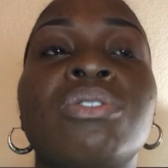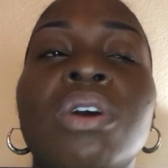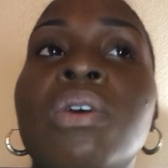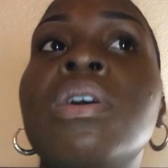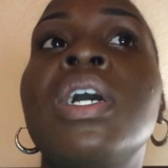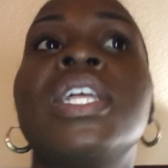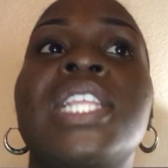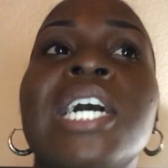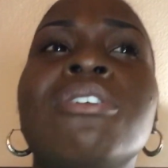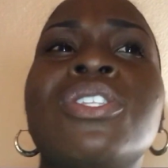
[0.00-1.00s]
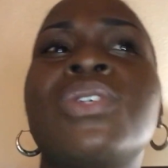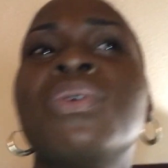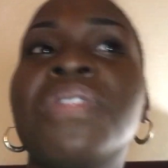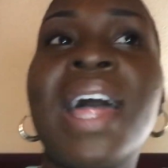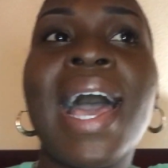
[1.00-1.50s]
So they'll
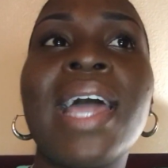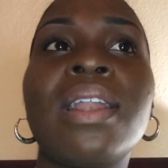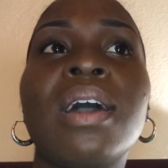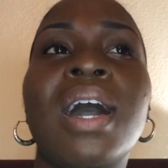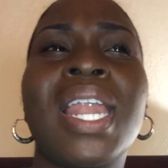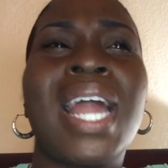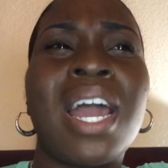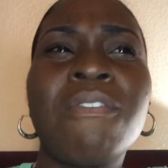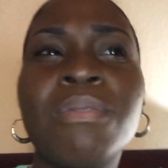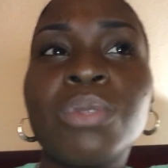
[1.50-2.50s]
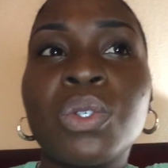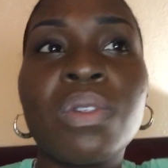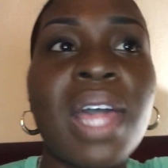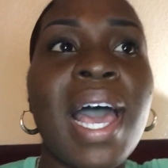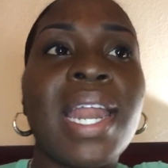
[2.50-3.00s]
do that. A lot of them do
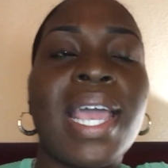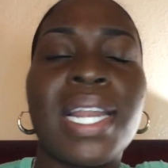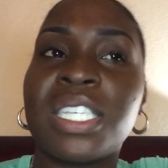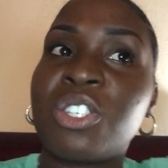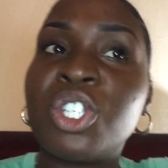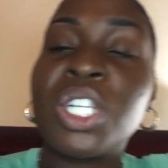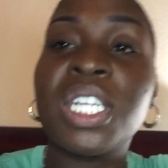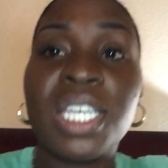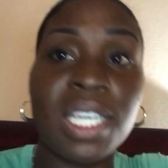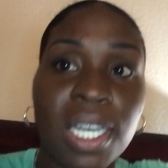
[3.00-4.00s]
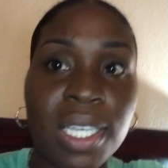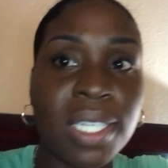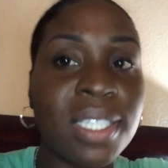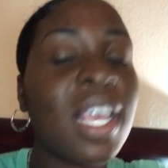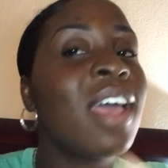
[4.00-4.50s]
that, and it's usually the
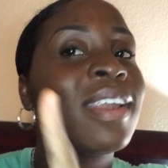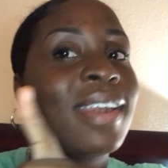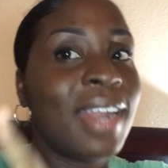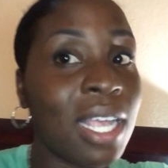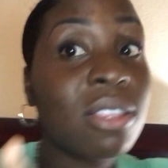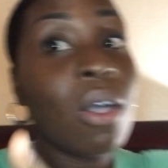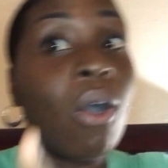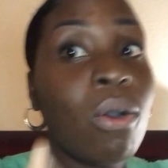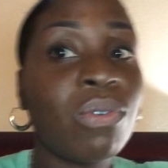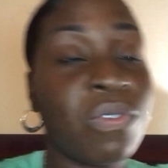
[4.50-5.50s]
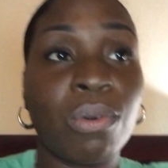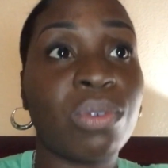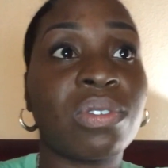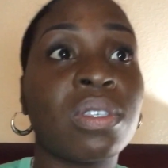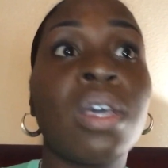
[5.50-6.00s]
youngins, not the old
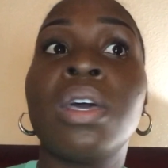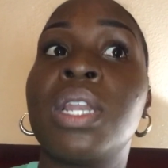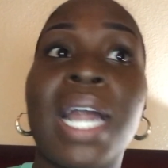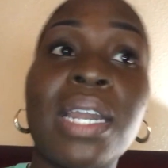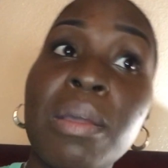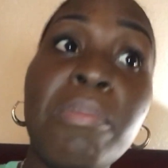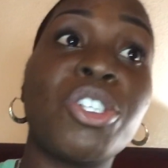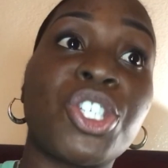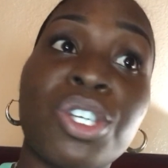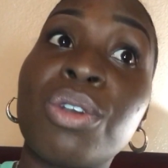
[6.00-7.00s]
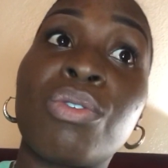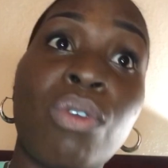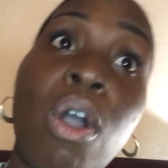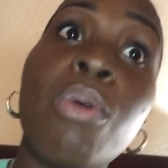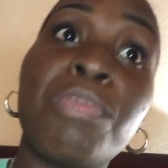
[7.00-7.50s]
folks, not the mature
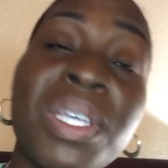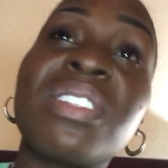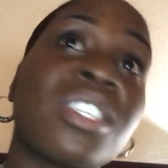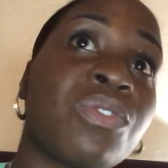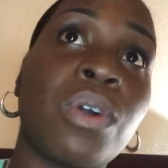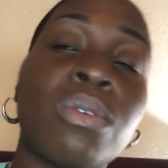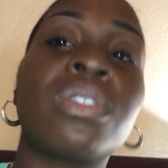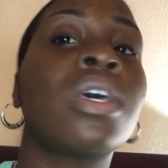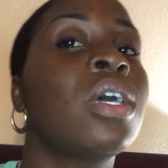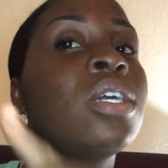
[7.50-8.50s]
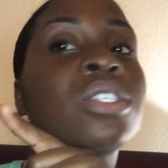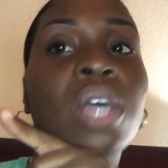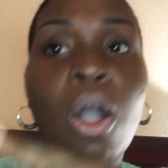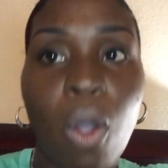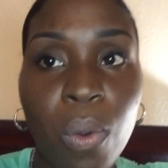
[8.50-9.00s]
grown business folks. It's
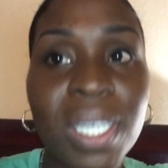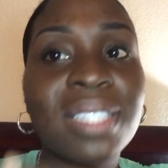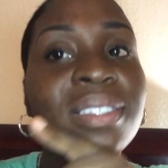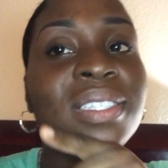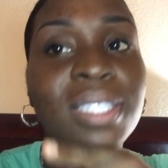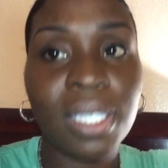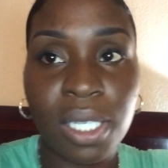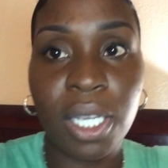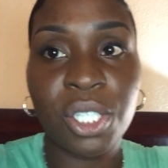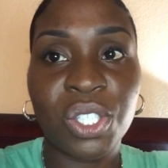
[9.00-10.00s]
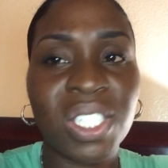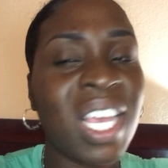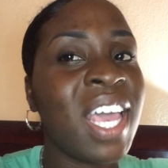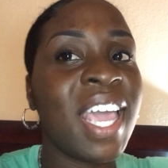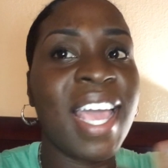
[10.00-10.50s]
always the teenagers.
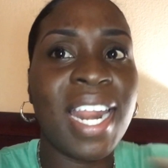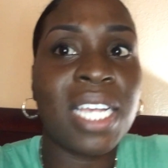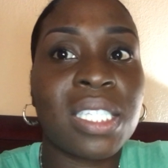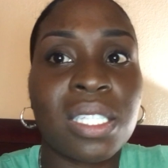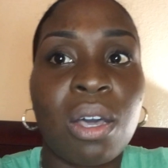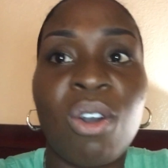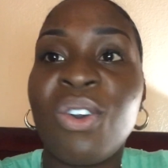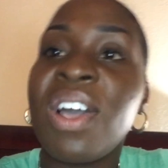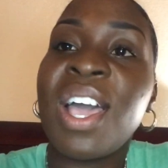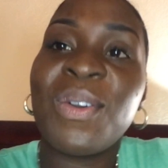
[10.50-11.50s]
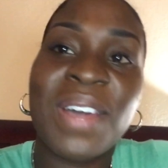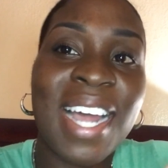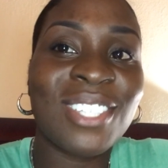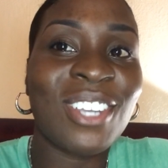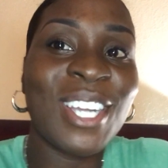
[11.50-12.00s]
And so when
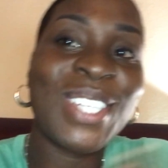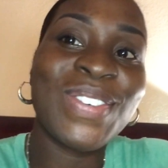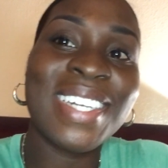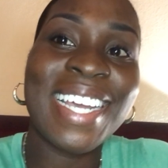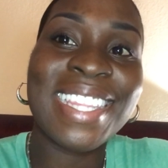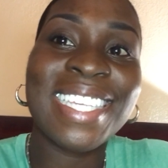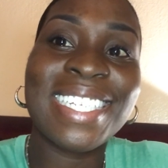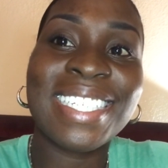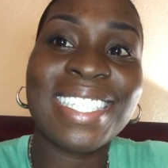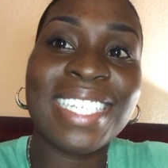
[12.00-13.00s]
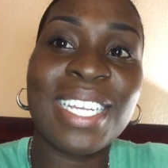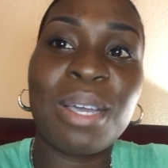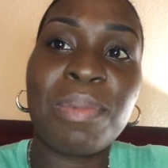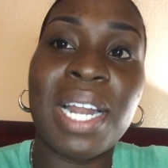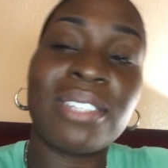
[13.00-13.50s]
I started doing that to
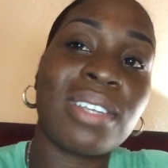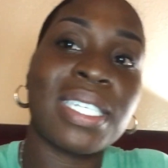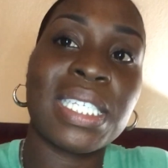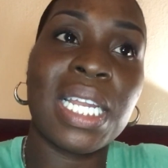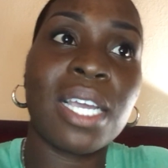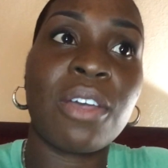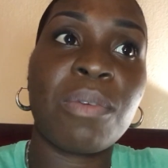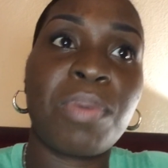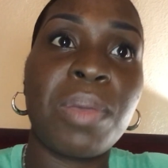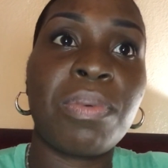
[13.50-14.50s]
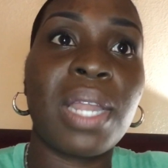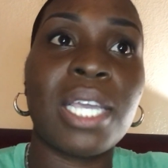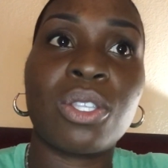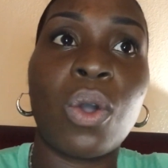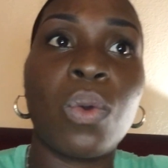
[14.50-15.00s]
them, and I started telling other people,
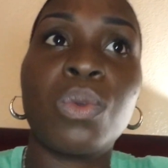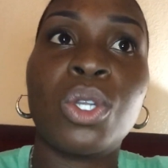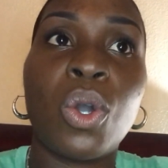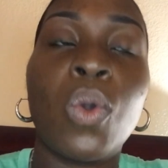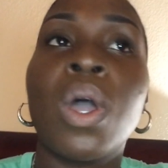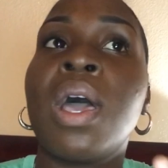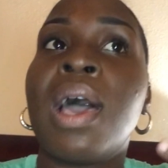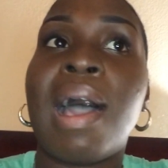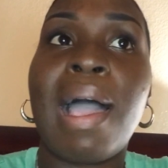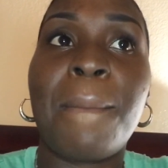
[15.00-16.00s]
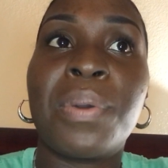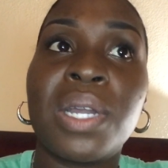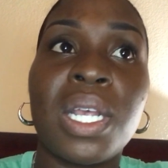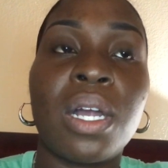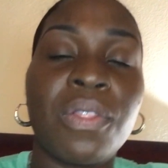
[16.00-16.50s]
like, don't, I
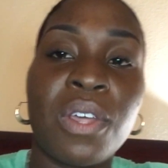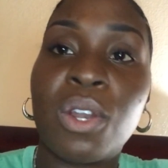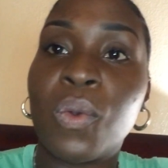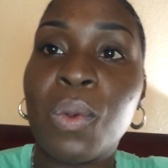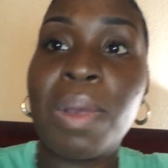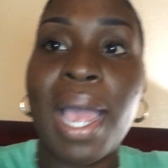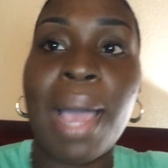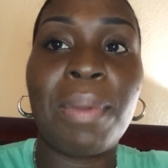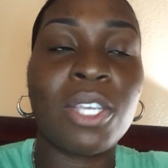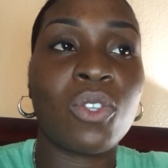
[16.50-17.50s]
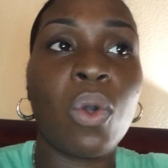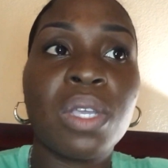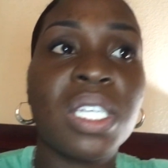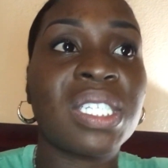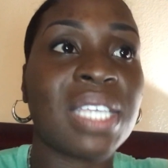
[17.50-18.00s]
put it under the Uber app, like,
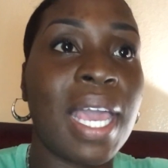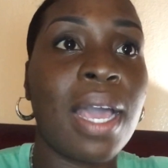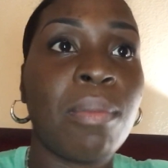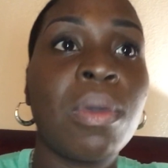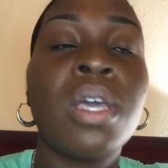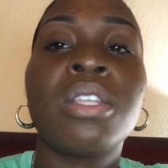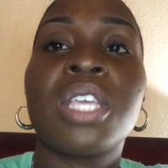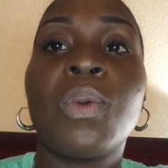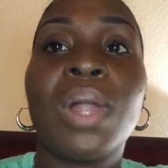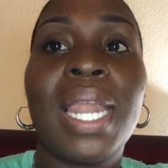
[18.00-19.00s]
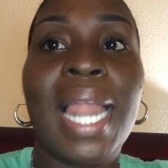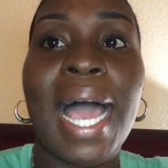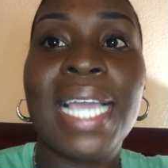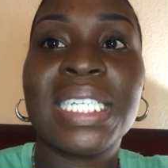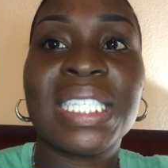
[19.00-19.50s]
don't get scammed. They will
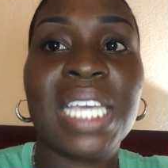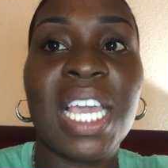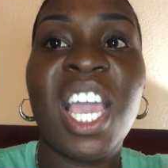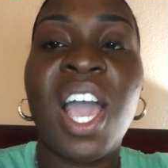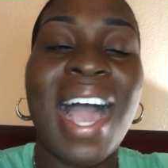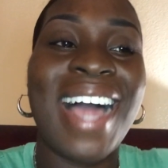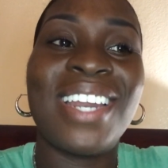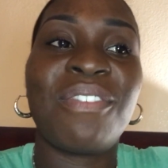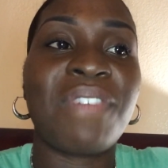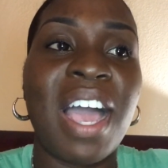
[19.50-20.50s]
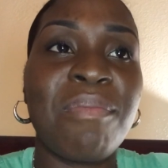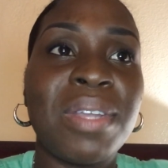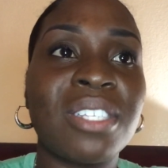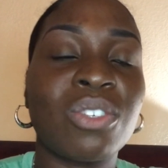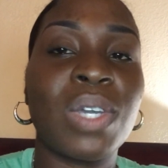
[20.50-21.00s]
lie and say, I live 5
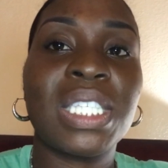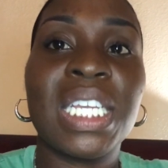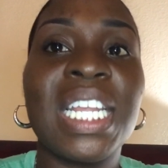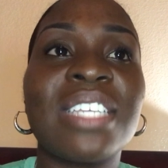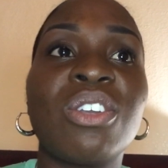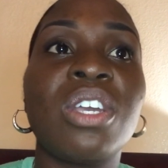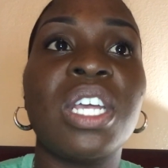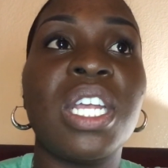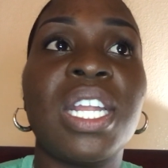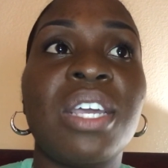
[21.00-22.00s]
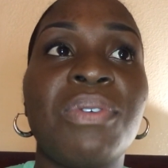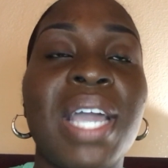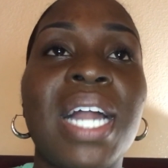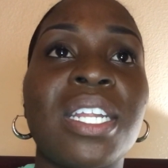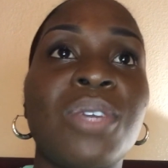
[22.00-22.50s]
minutes away. In
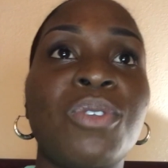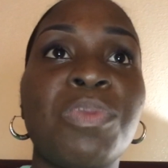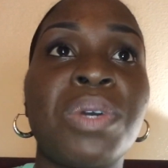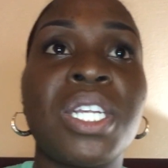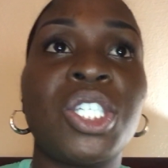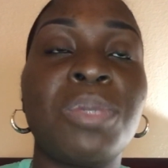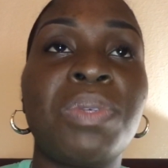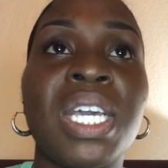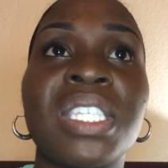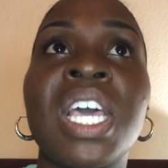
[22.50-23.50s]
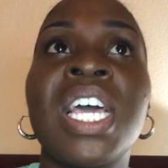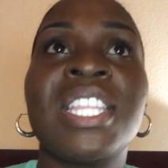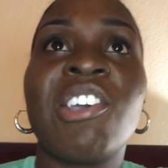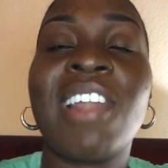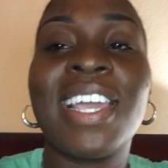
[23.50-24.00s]
reality, when you put in GPS,
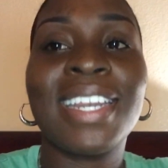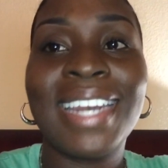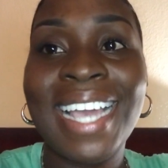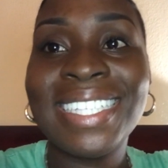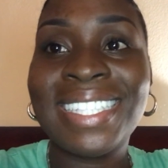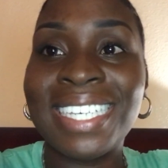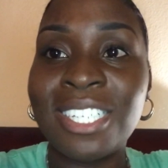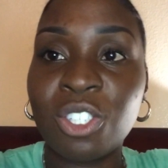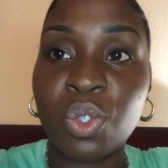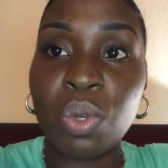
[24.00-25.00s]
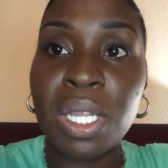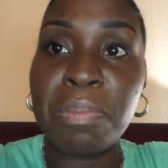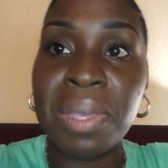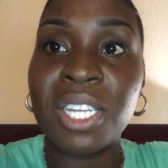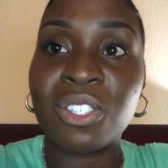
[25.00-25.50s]
they're like 19 to 20
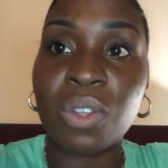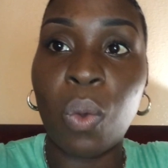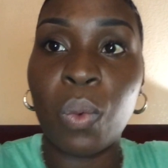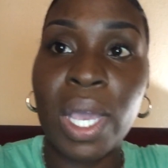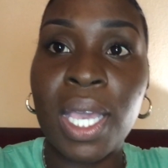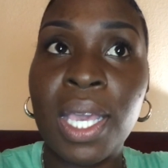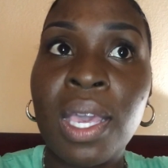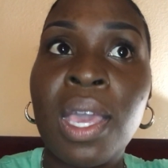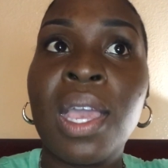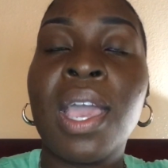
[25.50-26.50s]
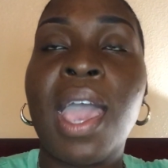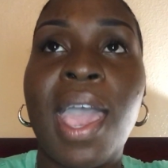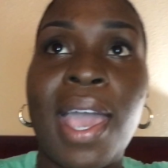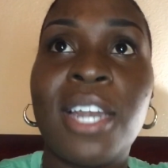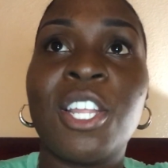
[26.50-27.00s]
minutes away,
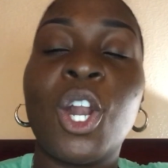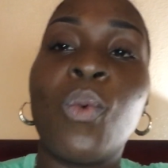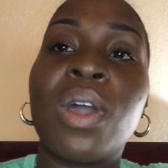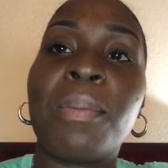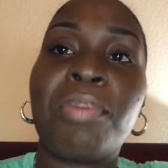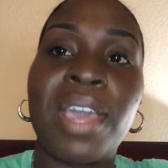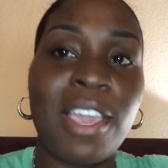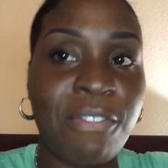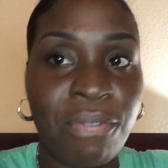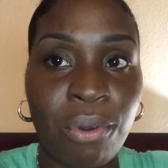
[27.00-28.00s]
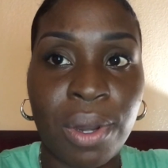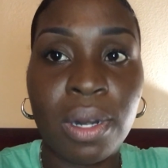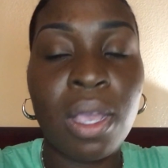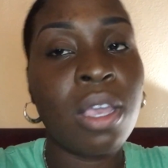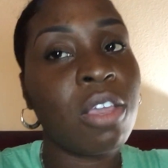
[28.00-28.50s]
and they don't want to pay for it.
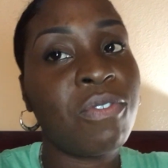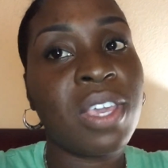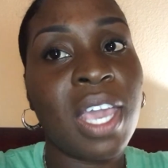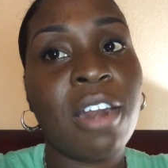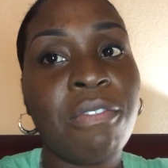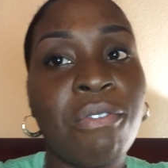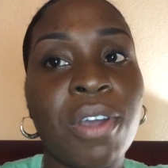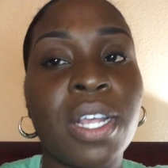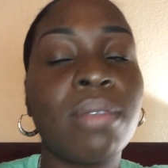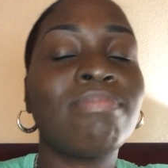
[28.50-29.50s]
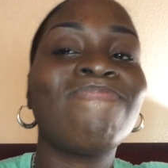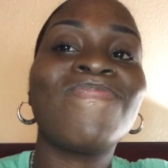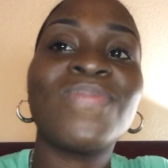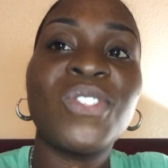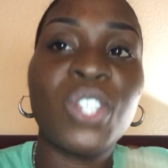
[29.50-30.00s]
If you can't afford it,
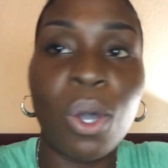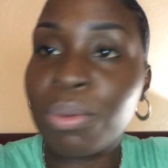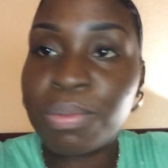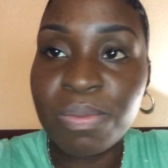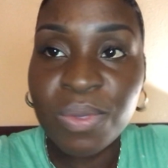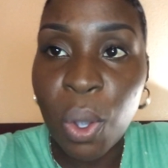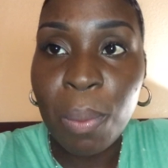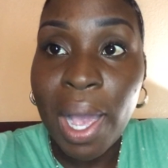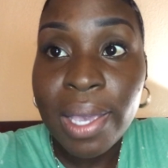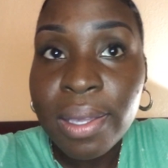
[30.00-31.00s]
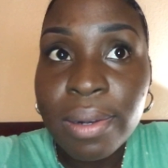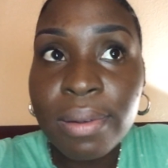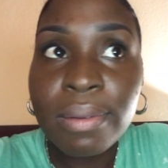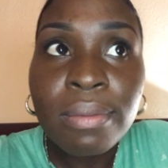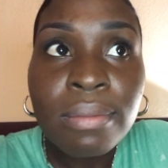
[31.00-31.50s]
don't buy it.
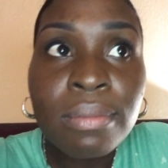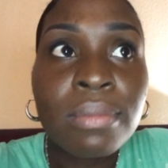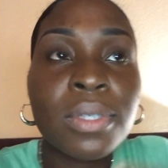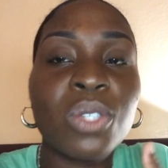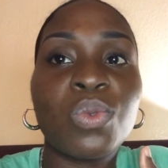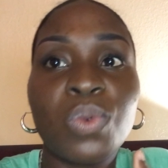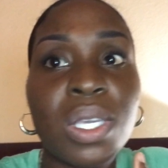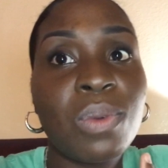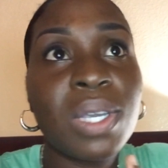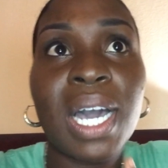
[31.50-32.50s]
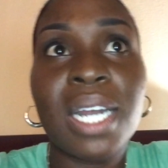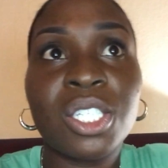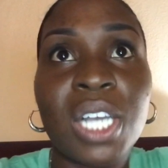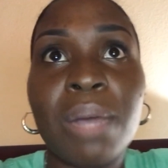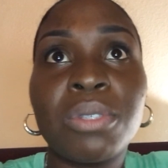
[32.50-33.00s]
Because we got a
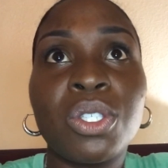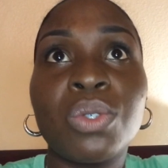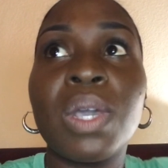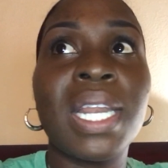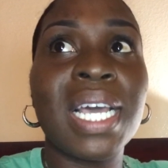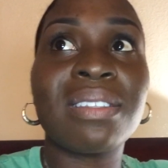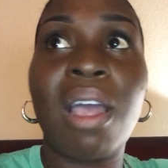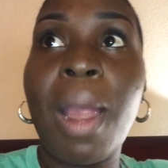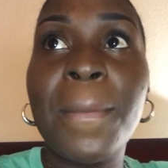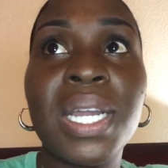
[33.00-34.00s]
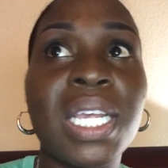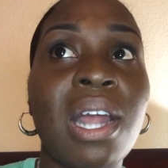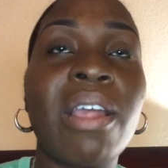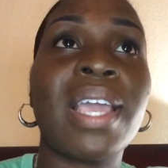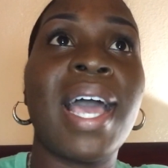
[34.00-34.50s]
job to do, and that's our money and
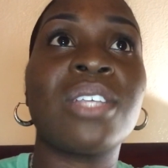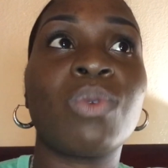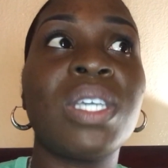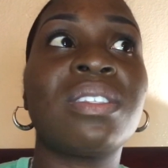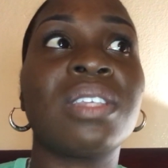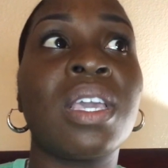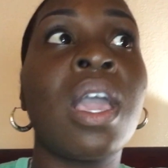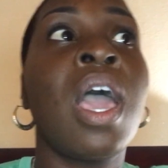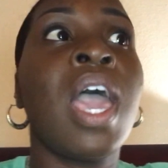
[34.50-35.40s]
our gas wasting,